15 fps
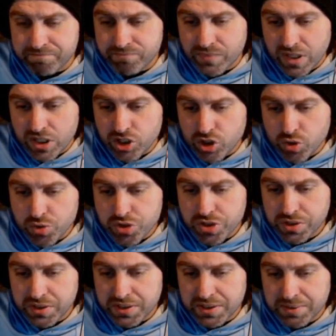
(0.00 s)

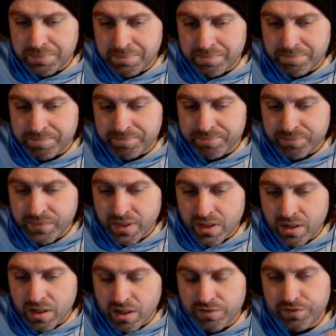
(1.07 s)
usually
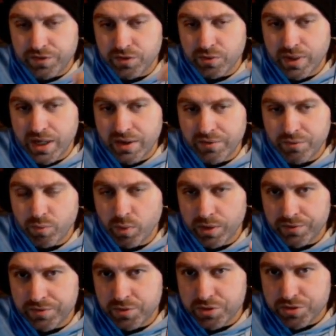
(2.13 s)
if you have one of
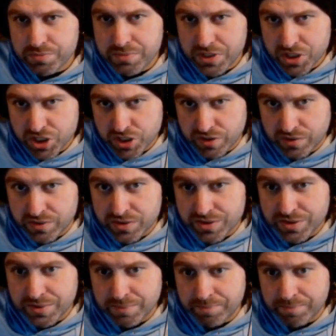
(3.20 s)
those missions,